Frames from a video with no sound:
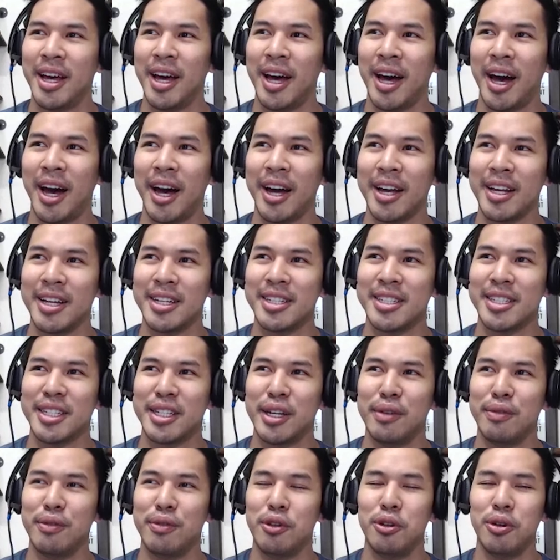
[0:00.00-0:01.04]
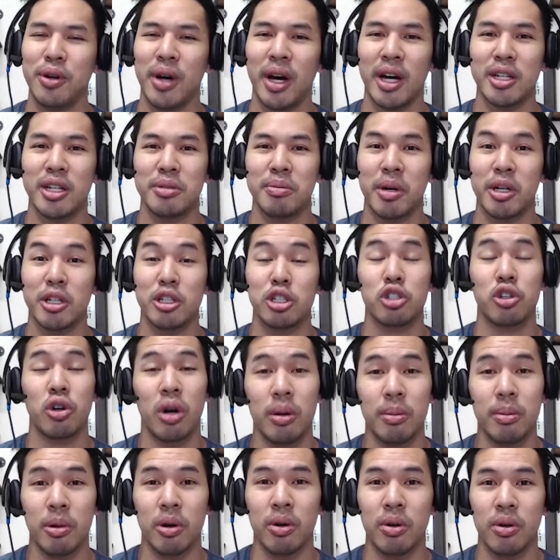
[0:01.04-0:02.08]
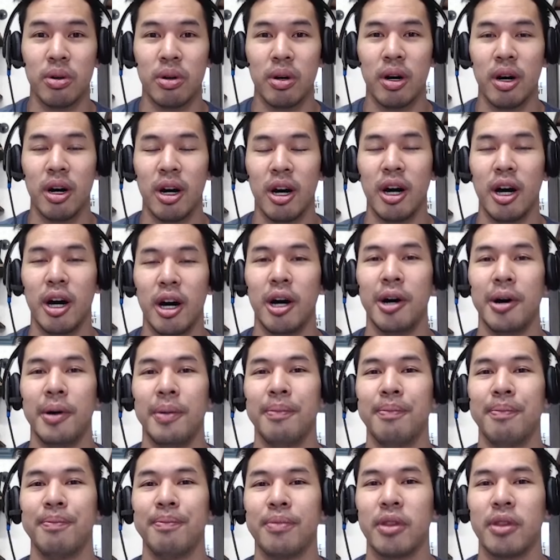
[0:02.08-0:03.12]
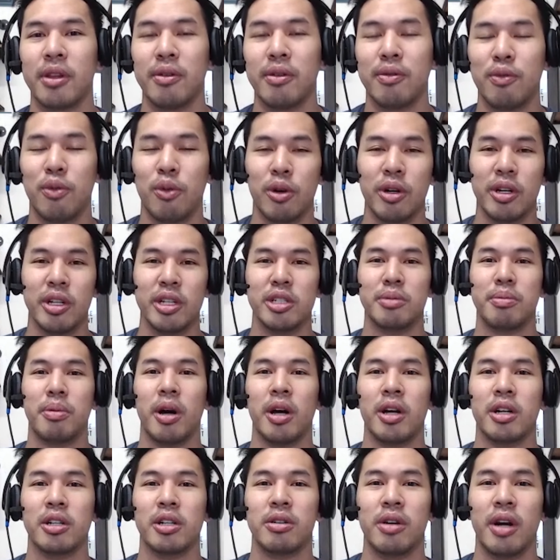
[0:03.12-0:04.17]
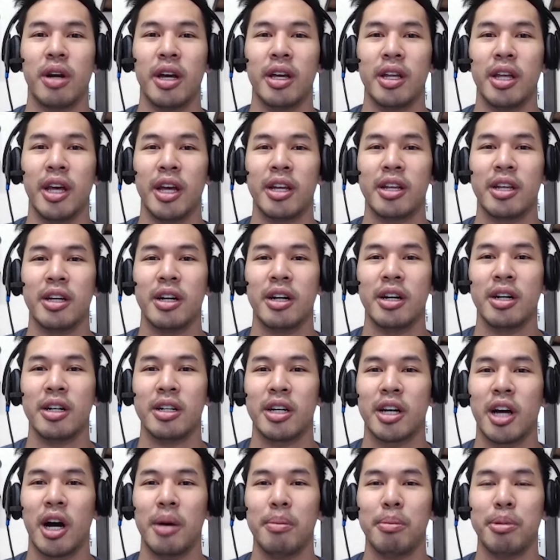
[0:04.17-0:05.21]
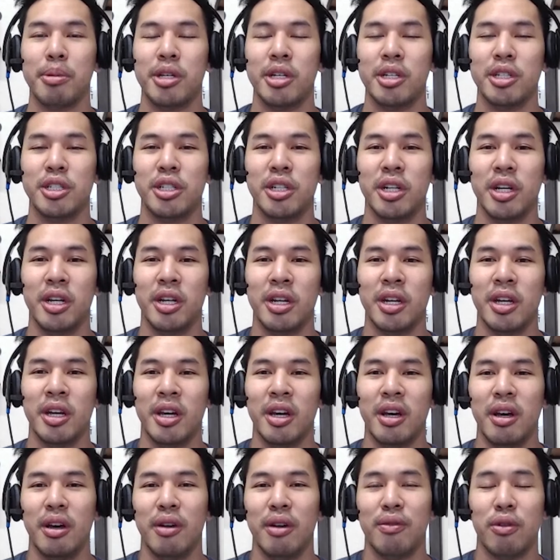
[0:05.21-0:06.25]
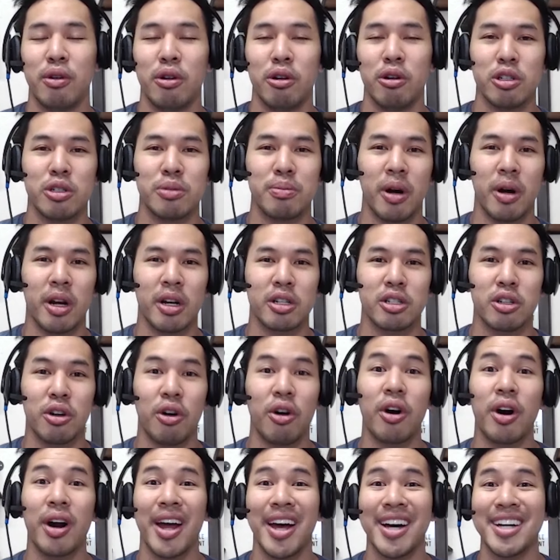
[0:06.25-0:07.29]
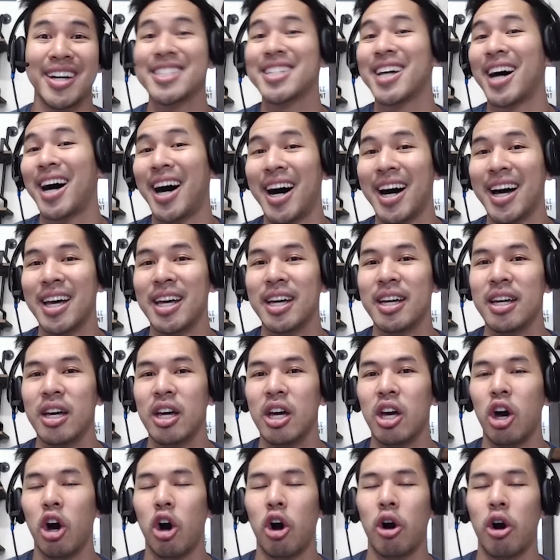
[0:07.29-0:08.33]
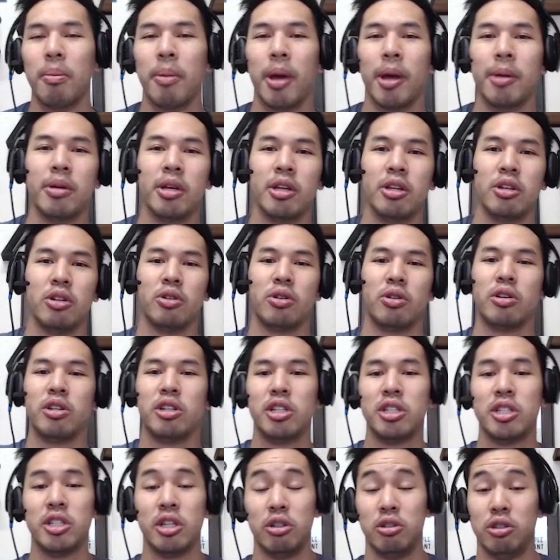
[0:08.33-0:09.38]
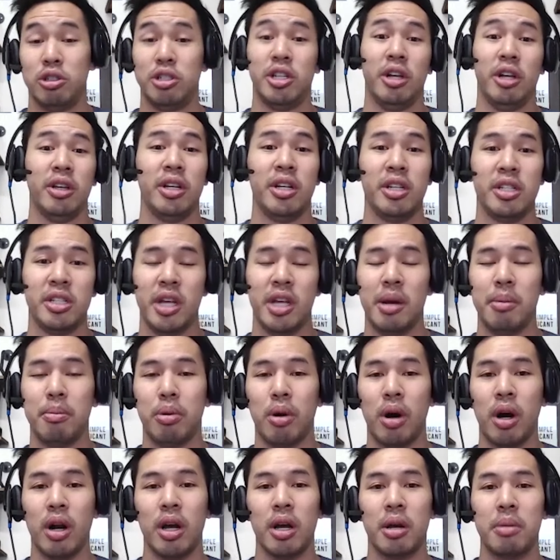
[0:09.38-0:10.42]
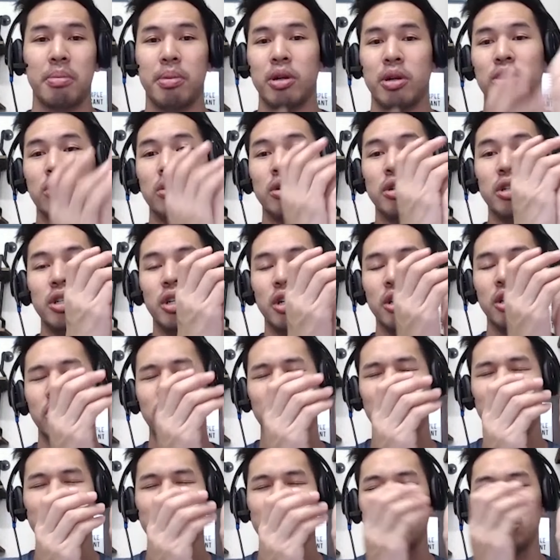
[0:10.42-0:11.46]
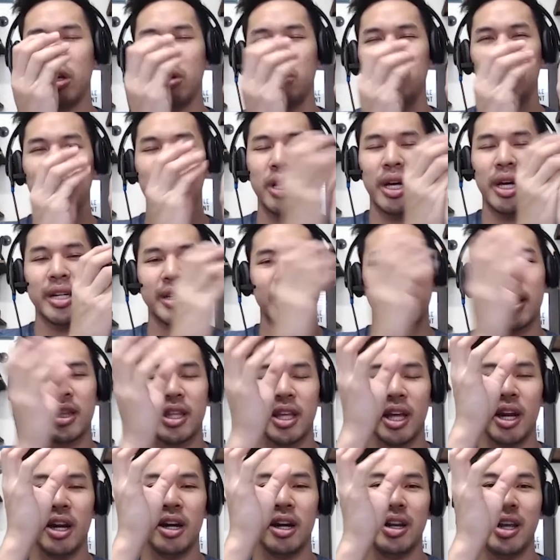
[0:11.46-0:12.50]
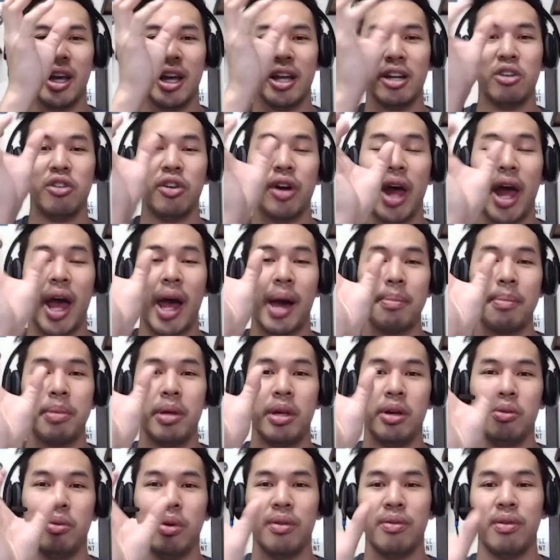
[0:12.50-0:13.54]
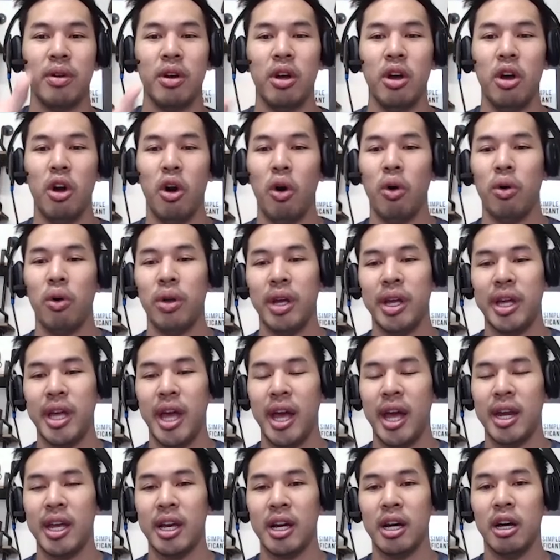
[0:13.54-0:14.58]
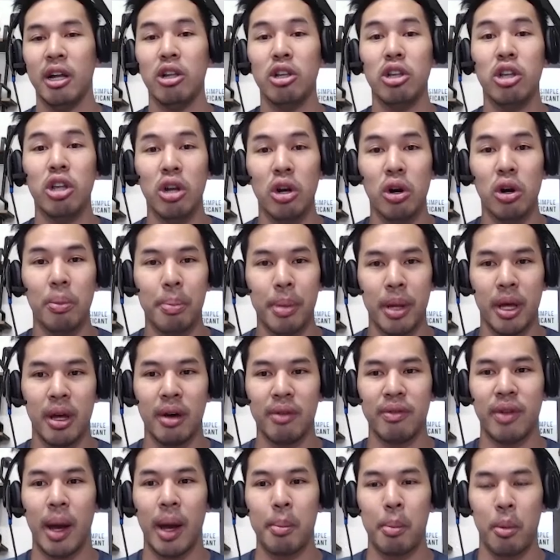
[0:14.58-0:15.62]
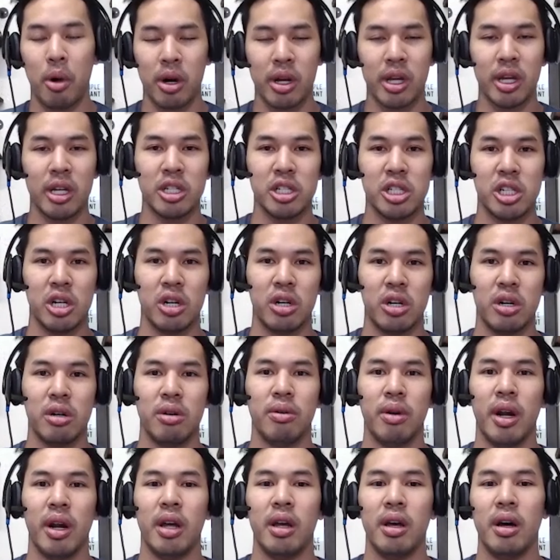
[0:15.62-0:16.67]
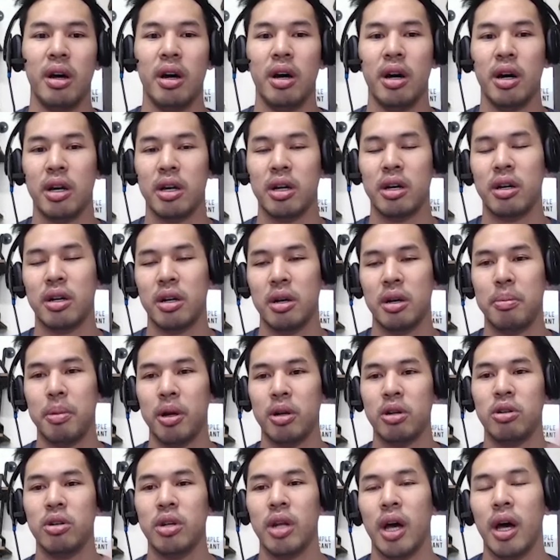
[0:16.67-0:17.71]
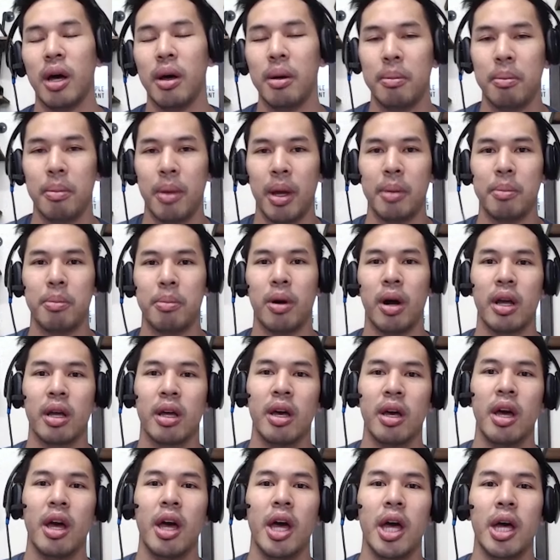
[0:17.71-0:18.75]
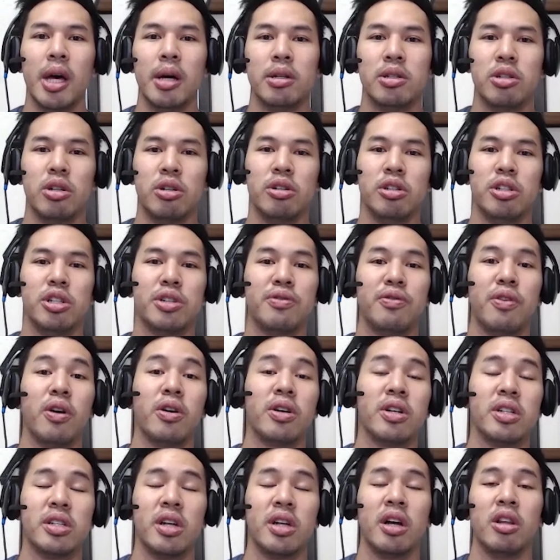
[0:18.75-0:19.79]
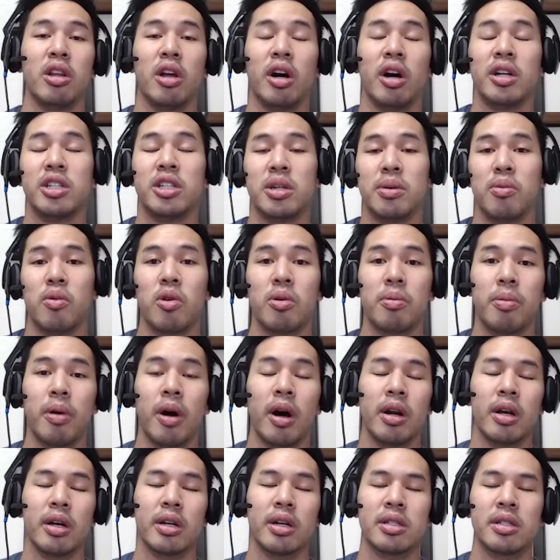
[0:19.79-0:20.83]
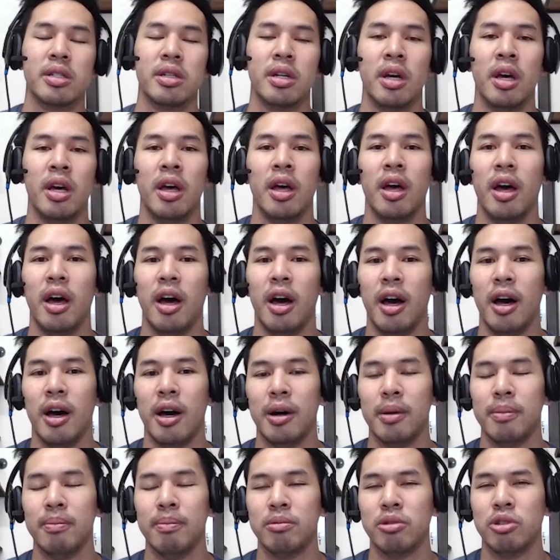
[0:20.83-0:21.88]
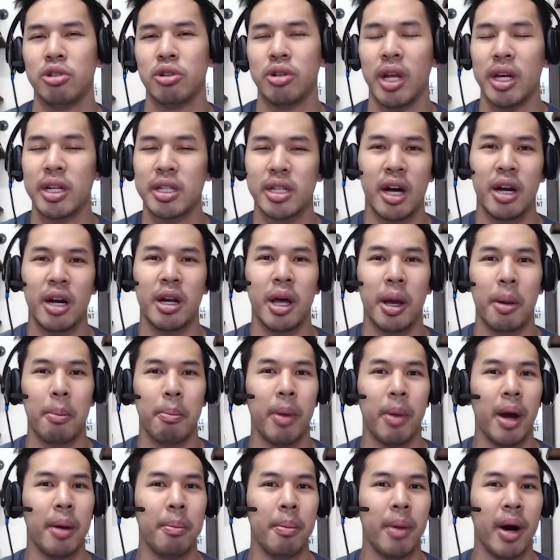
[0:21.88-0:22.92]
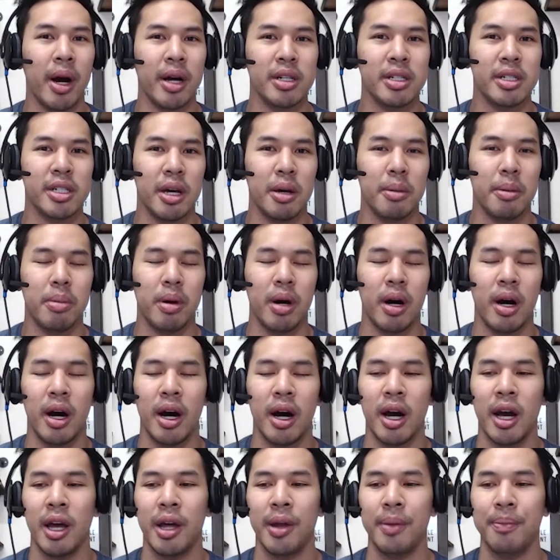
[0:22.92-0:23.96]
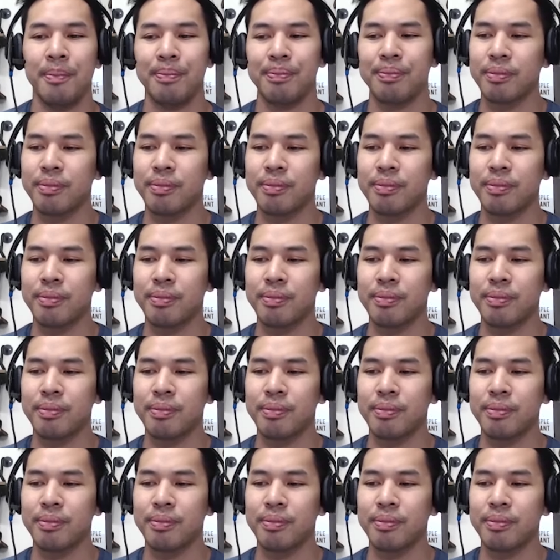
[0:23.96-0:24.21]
i guess give you as much trouble um, for these products right like the, the competition for those products aren't as high or maybe you're just you're selling the same product but you're, you just realize at the end of the day you're happy with only gaining a little bit of that market share right uh, compared to that main product so you just focus on launching more products um, so that's kind of like my mindset behind